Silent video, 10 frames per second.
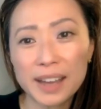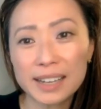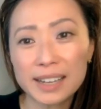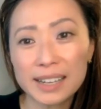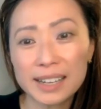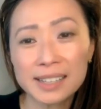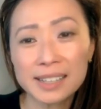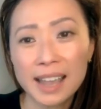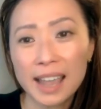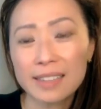it is,
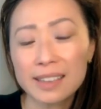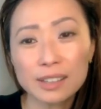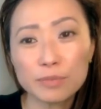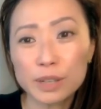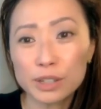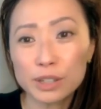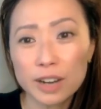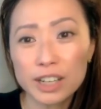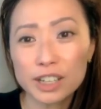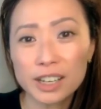and this
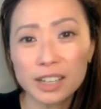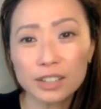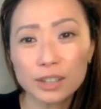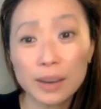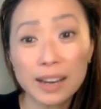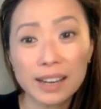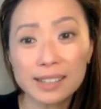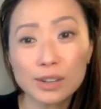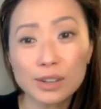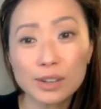administration doing a
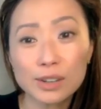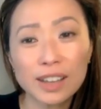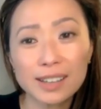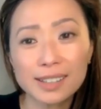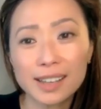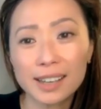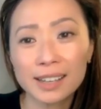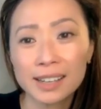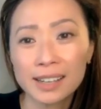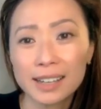series of things that
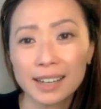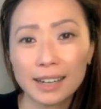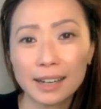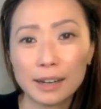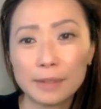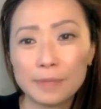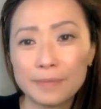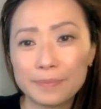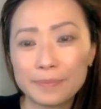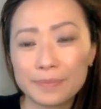um,
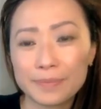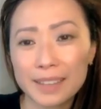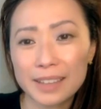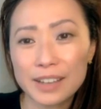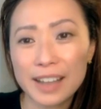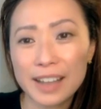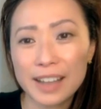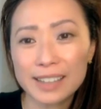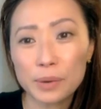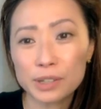you
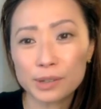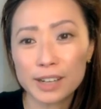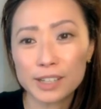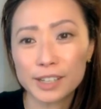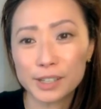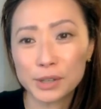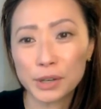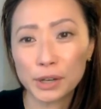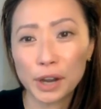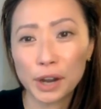can't tell which direction it's
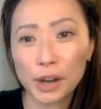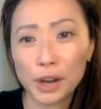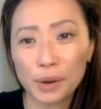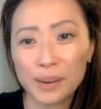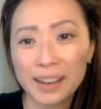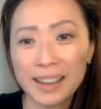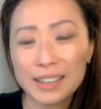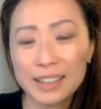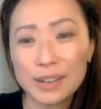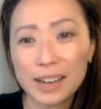going to go.
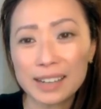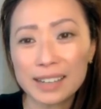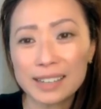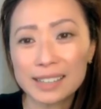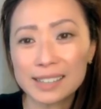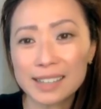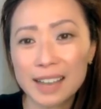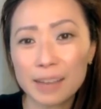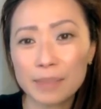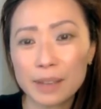You kind of need to
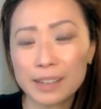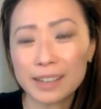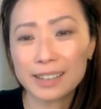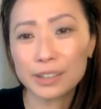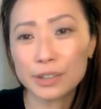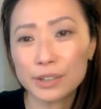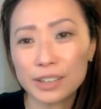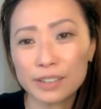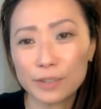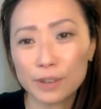stay and, until you
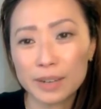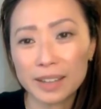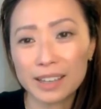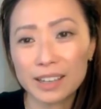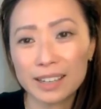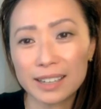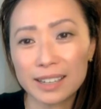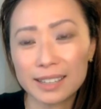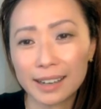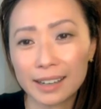get confirmed. I think you need
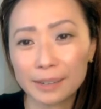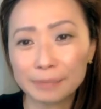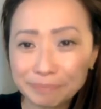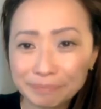to kind of